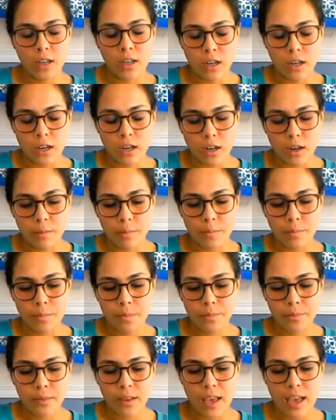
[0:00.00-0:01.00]
um,
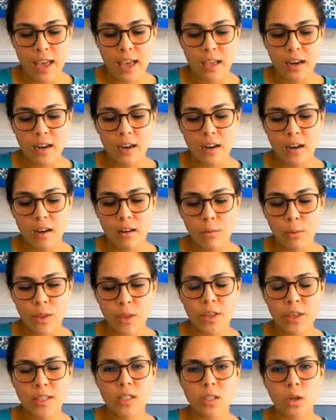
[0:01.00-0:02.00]
and with
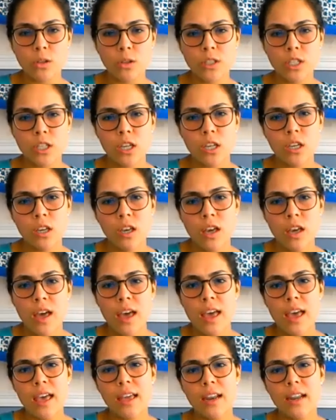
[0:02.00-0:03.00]
consulting,
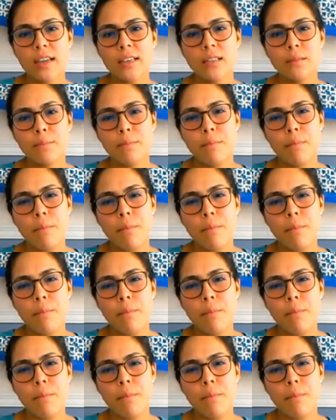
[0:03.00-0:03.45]
it is,